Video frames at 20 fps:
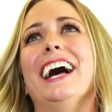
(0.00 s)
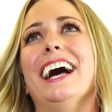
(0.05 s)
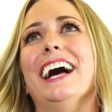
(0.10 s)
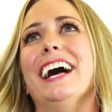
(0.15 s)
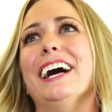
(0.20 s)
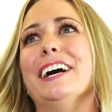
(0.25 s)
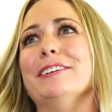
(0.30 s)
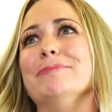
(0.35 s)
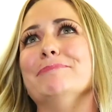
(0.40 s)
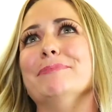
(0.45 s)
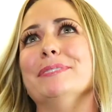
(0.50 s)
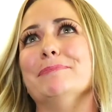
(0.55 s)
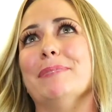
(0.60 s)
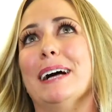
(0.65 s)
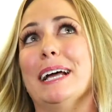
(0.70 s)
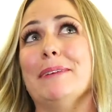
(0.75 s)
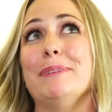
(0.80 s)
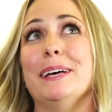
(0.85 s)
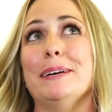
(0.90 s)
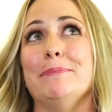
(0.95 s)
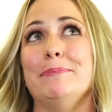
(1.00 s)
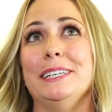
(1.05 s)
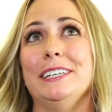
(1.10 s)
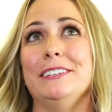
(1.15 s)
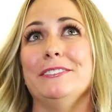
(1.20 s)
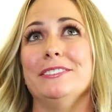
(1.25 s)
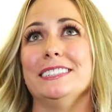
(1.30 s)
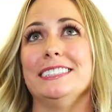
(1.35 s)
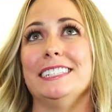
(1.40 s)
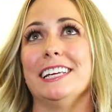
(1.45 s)
My pet
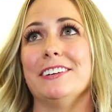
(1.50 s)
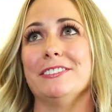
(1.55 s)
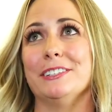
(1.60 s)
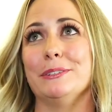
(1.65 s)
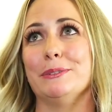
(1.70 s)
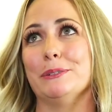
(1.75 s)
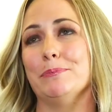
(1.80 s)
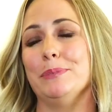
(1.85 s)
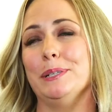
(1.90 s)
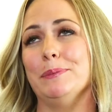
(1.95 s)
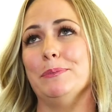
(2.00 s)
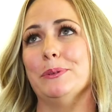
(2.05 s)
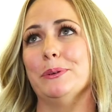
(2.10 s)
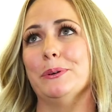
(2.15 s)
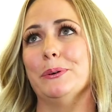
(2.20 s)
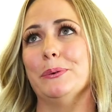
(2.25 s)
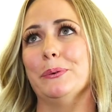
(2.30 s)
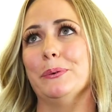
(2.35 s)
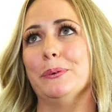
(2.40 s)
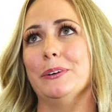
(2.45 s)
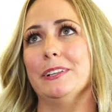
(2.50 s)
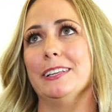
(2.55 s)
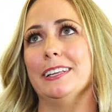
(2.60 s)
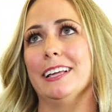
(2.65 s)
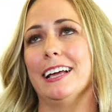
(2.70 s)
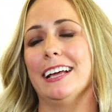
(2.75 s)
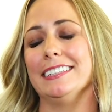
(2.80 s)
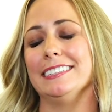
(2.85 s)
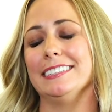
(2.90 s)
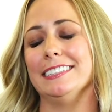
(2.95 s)
peeve is definitely when
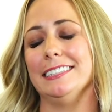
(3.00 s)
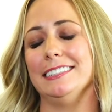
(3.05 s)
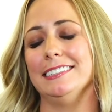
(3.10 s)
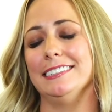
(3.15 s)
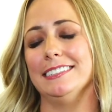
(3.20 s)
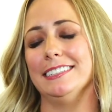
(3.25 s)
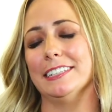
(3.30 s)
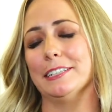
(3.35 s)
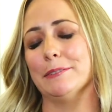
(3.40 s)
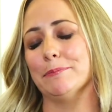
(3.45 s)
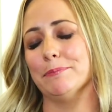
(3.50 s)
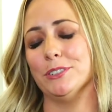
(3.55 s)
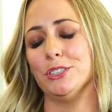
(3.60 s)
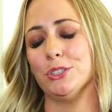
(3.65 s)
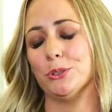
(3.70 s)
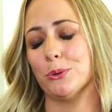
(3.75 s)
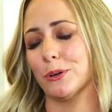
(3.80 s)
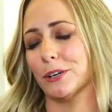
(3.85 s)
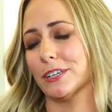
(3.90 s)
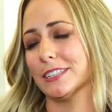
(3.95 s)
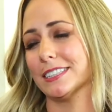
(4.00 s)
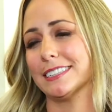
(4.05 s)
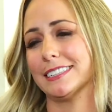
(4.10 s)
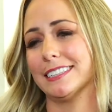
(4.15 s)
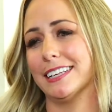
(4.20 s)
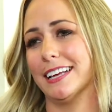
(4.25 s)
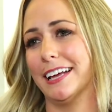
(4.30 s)
I see denim shorts.